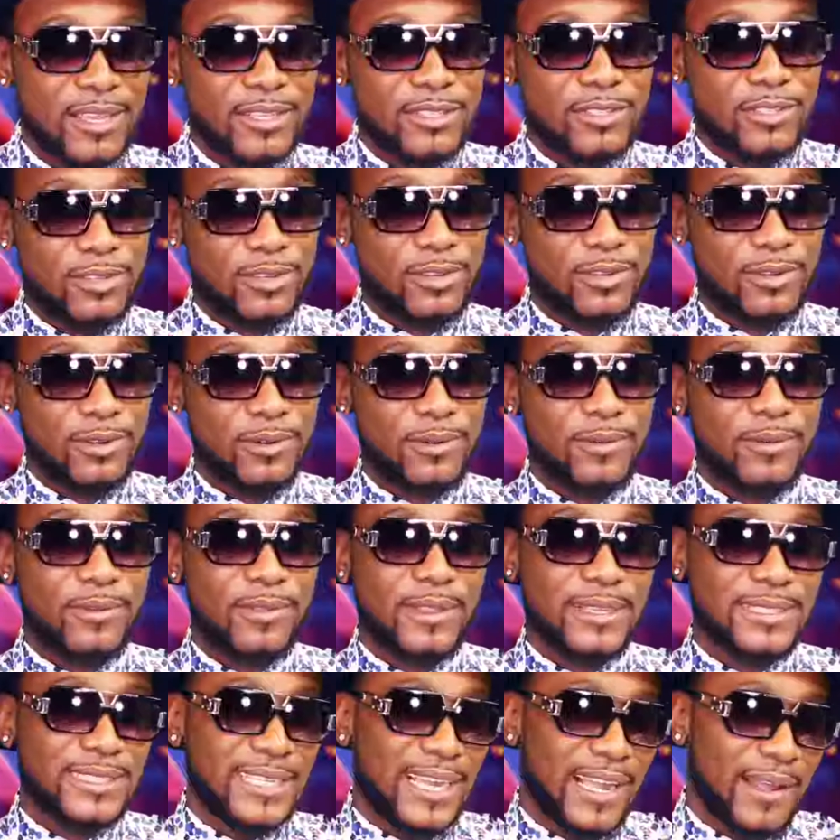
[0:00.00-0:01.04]
So
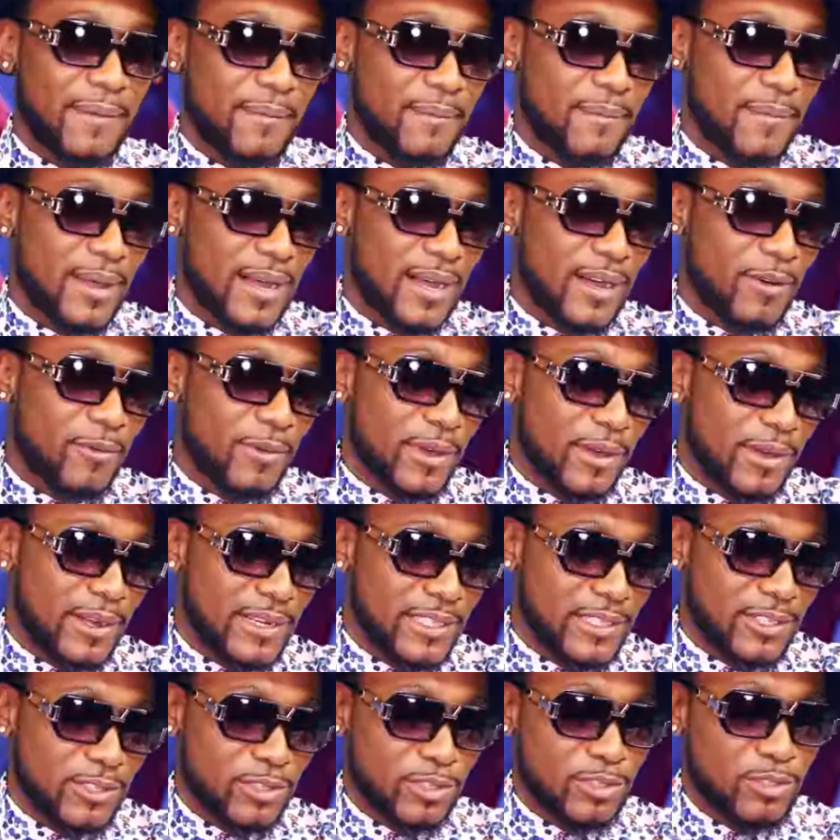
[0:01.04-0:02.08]
the time we were
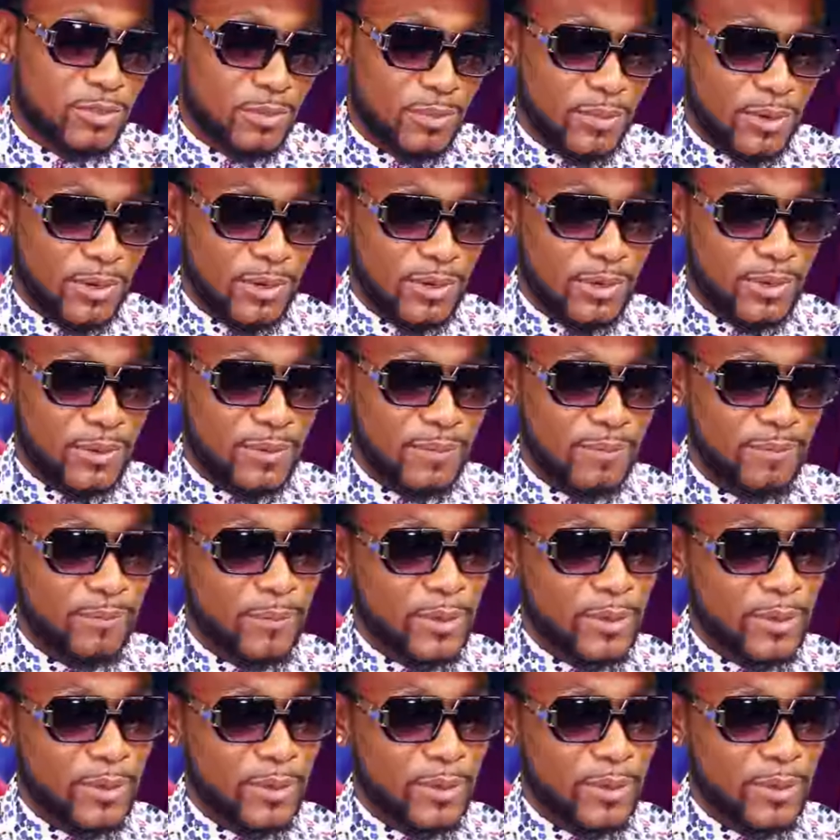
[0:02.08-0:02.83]
introduced to Mondo,